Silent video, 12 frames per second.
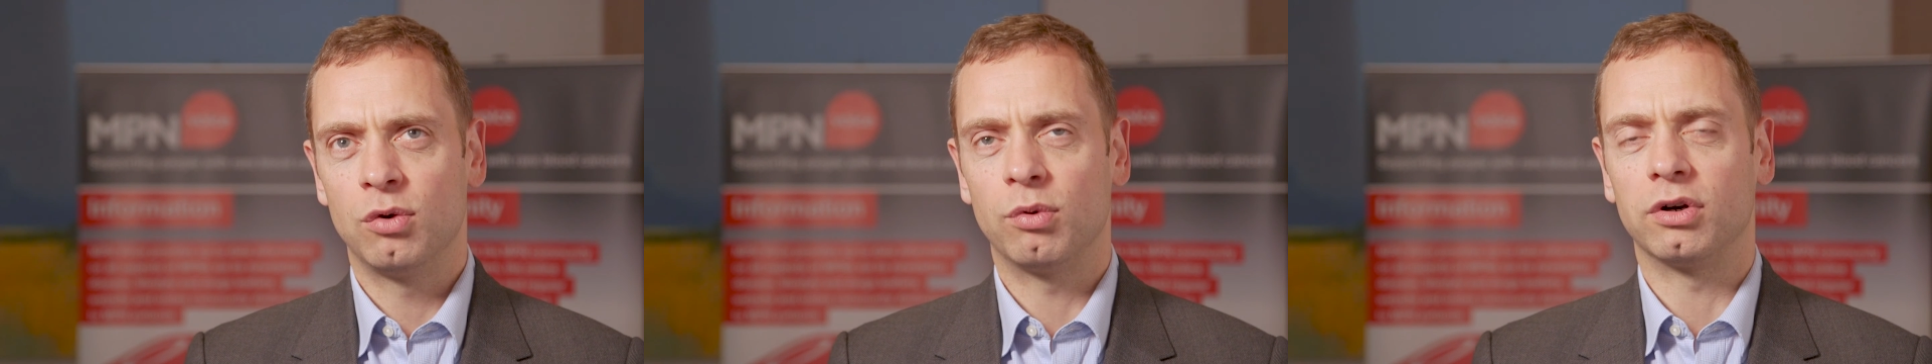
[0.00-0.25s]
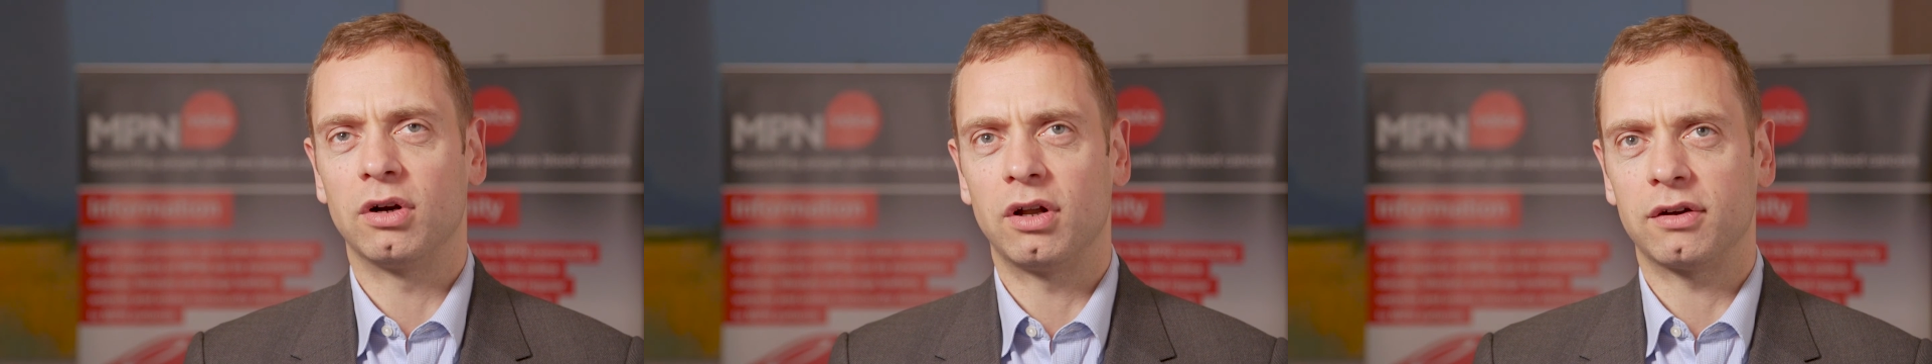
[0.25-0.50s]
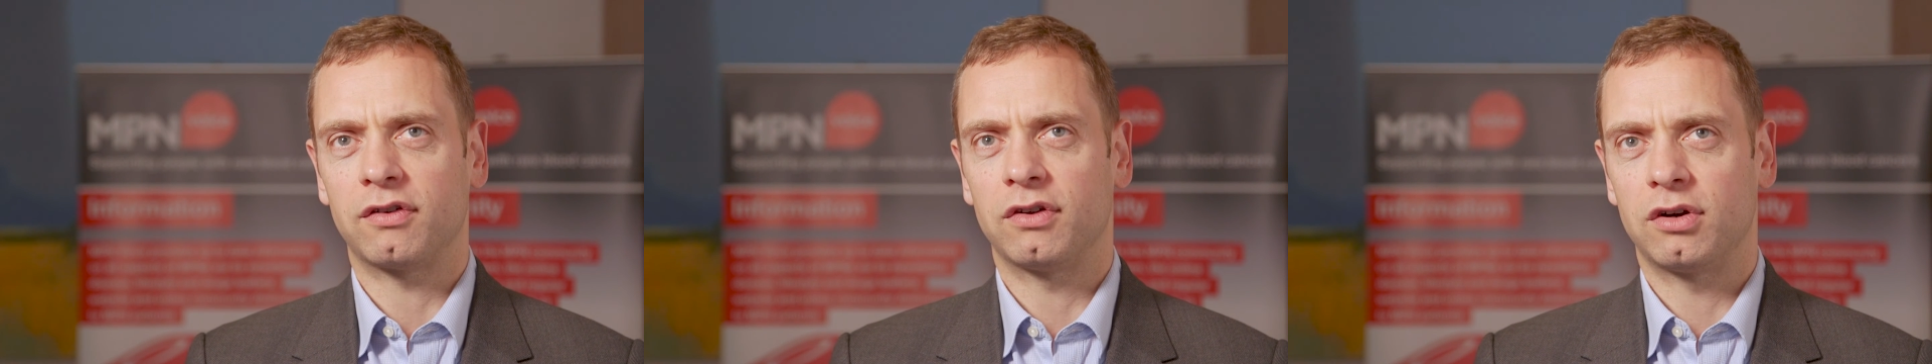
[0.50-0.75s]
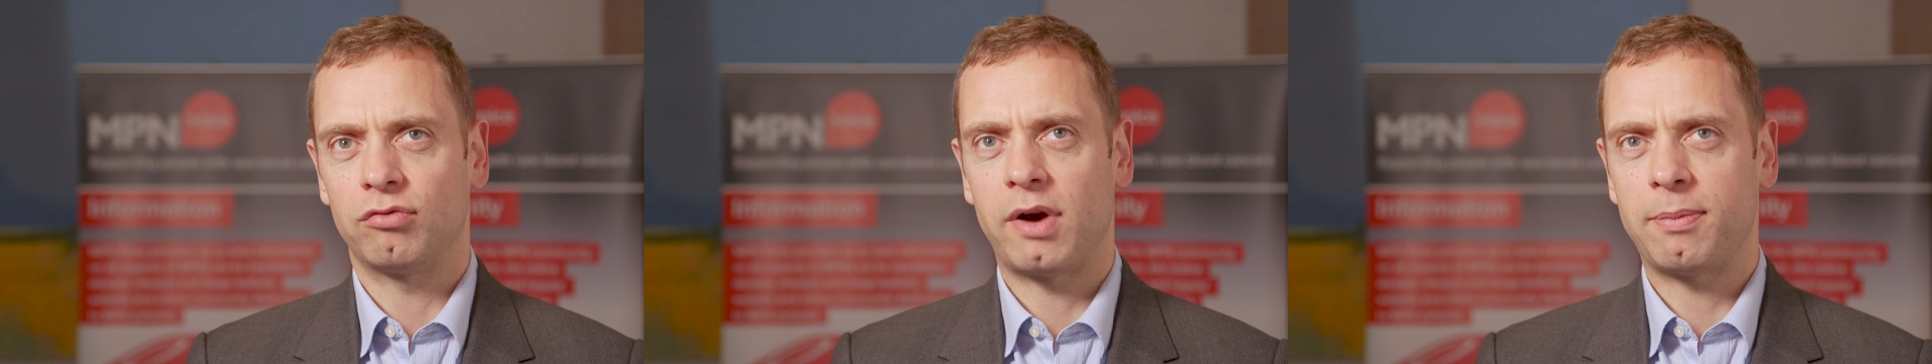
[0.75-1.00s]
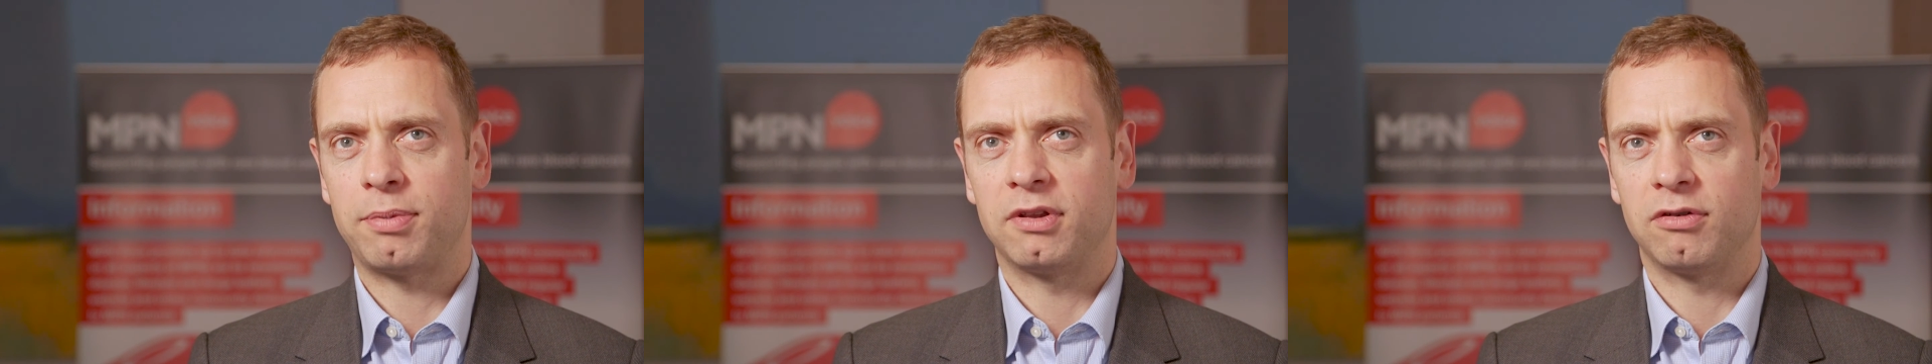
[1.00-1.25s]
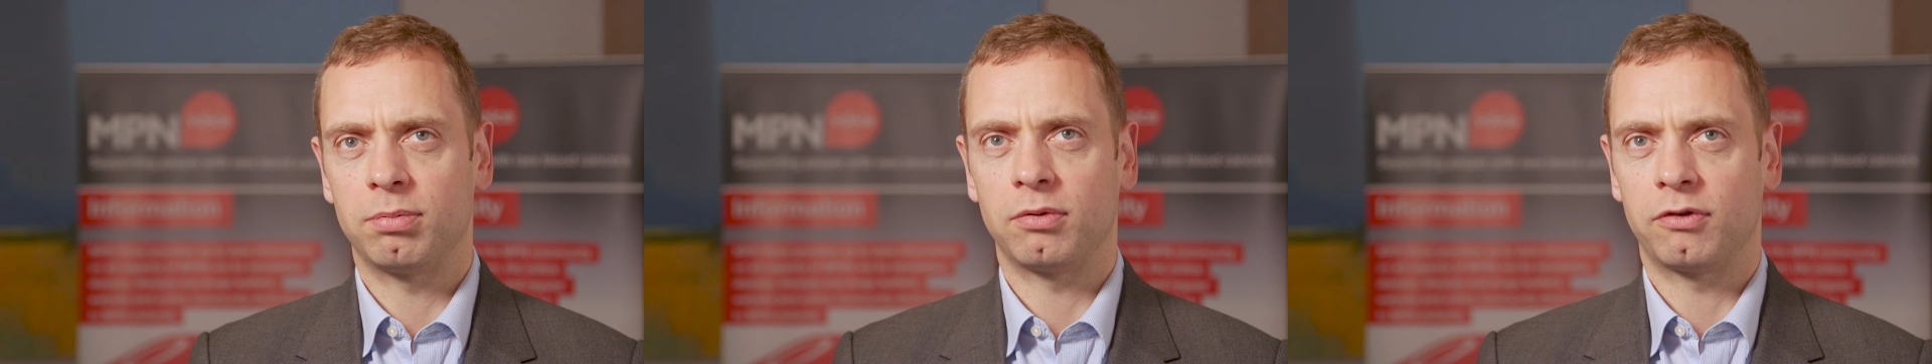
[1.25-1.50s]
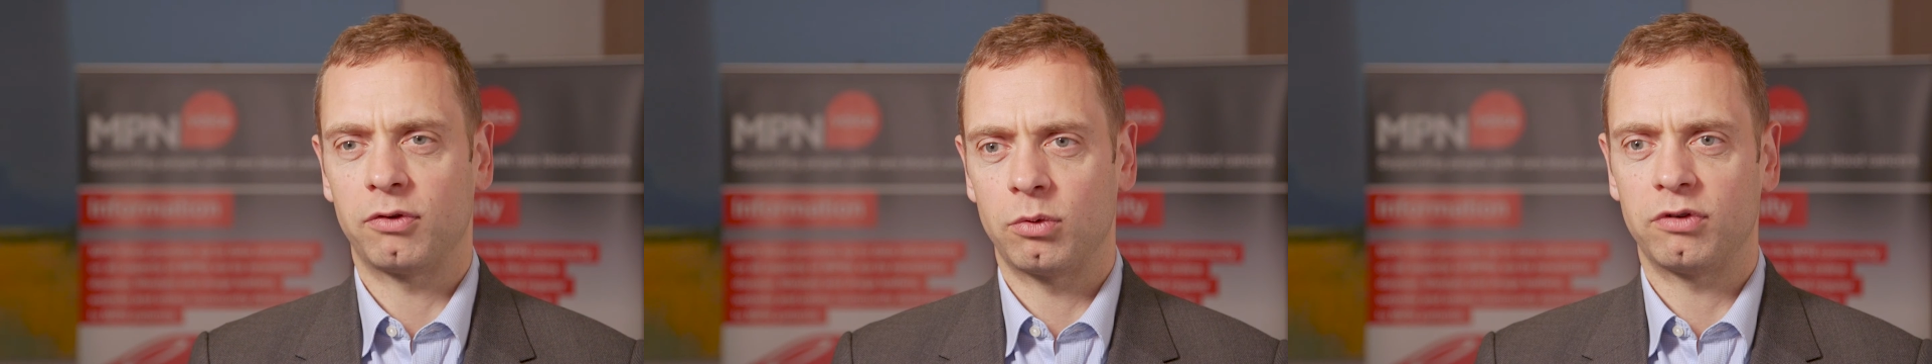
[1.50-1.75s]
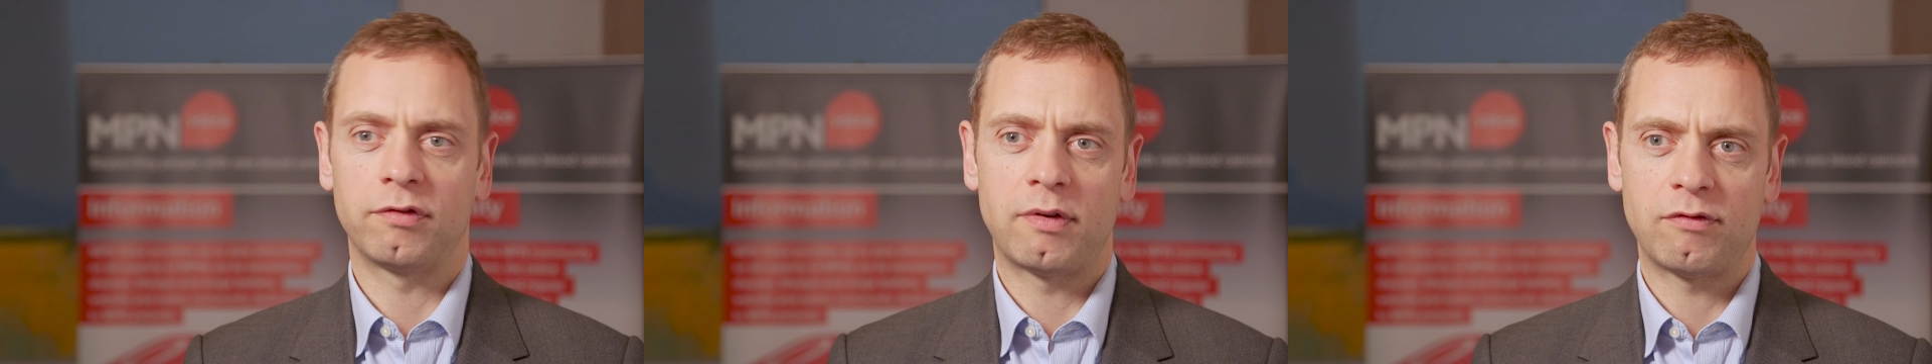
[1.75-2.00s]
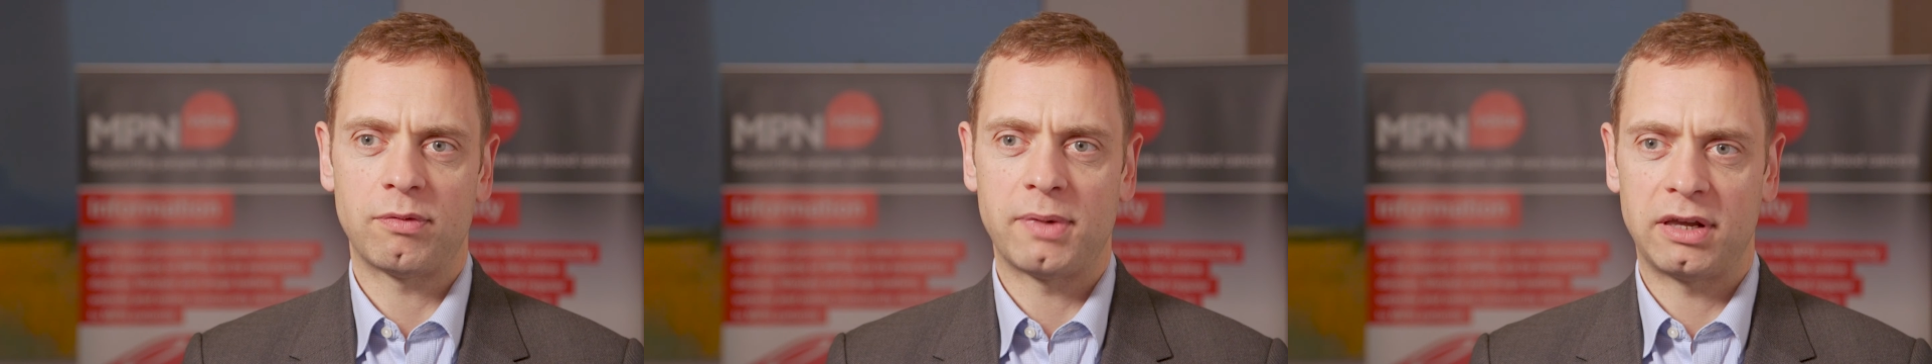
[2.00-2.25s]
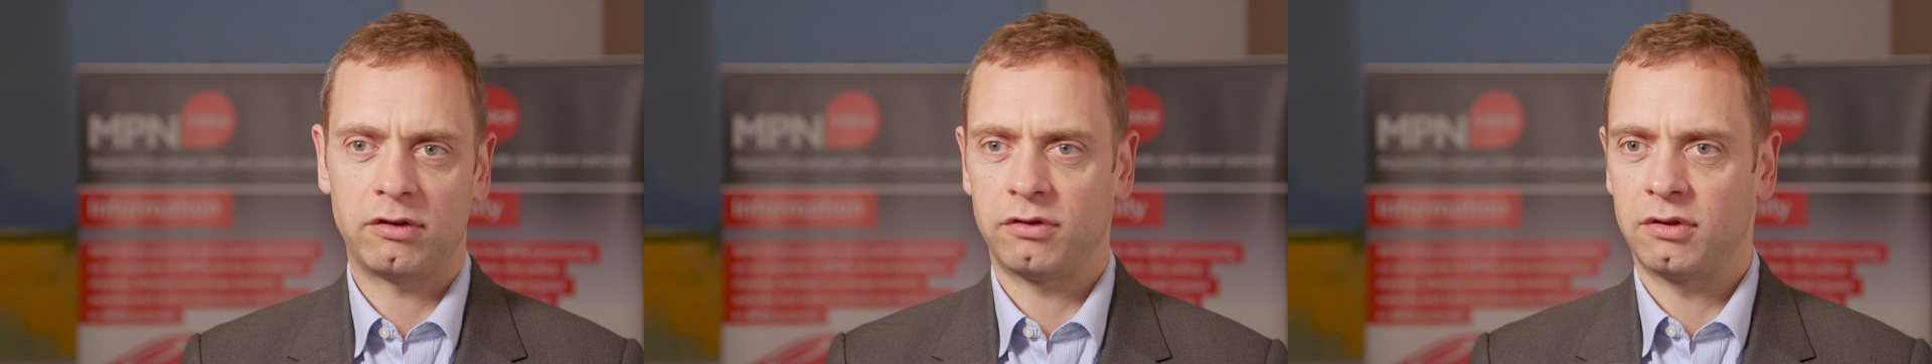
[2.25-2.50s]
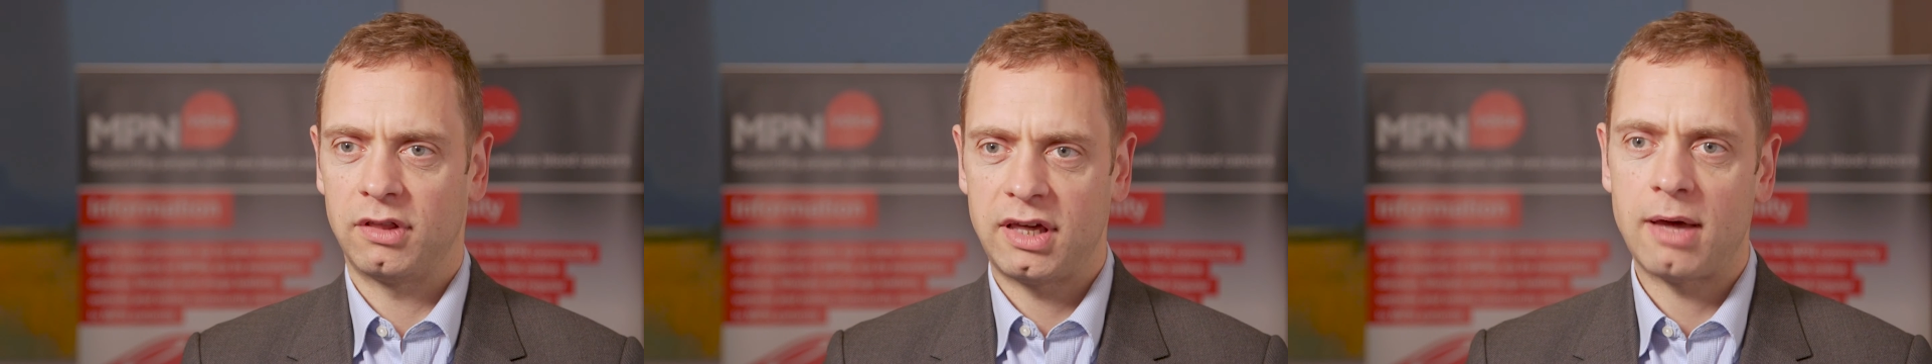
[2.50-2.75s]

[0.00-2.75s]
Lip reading: one looks at a reputable source of information.